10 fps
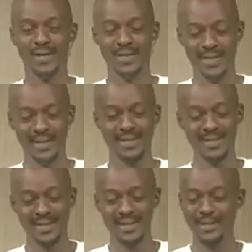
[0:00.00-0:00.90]

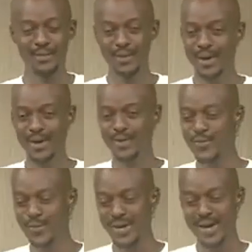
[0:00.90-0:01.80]
this is where
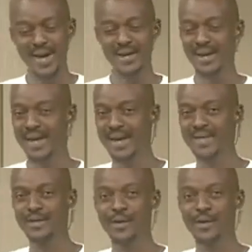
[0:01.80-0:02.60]
we analyze